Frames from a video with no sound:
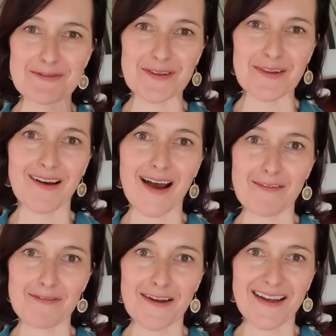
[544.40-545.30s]
of
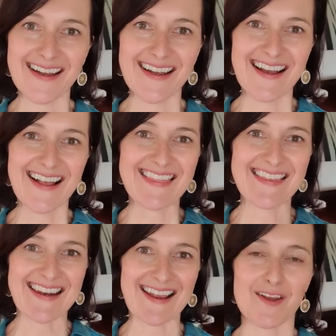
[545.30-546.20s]
life
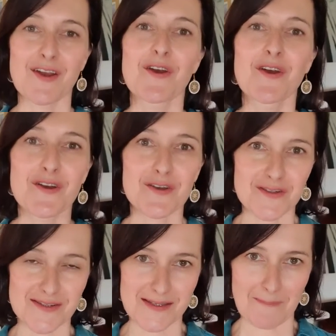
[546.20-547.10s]
that
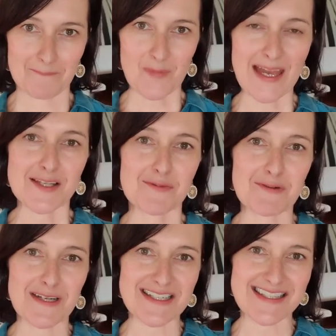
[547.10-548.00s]
occurs as we
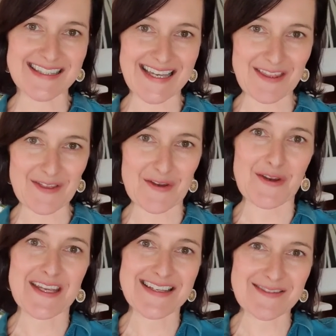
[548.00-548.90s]
reach the late
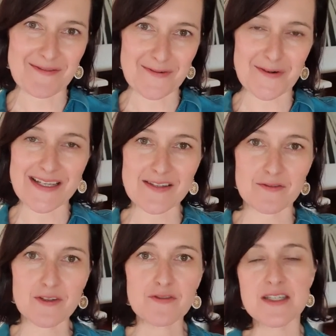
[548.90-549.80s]
30s and 40s
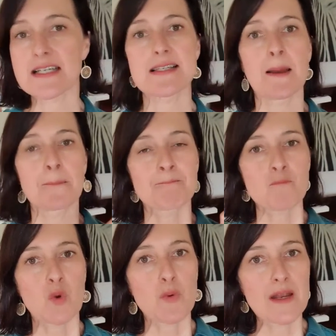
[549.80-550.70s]
and 50s,
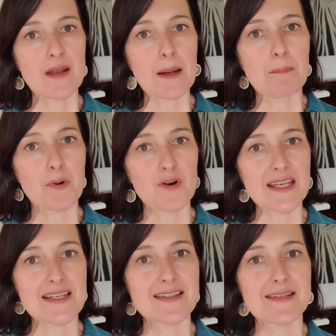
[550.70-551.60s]
where our
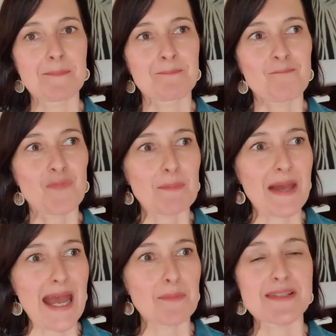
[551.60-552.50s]
bodies
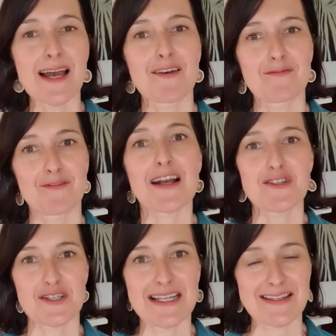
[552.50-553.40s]
perhaps aren't
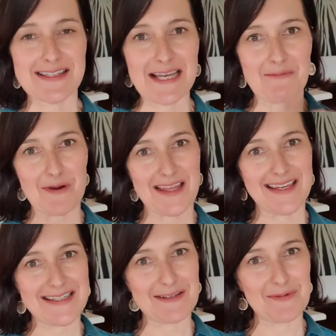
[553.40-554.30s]
functioning the same way
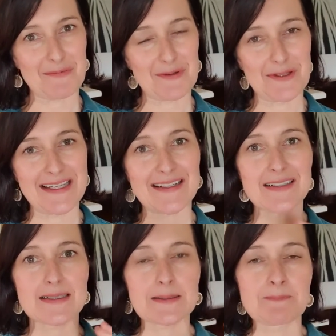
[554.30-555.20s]
they did when we were
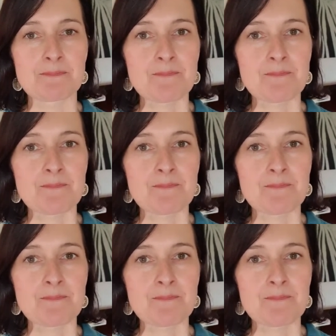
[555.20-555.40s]
younger.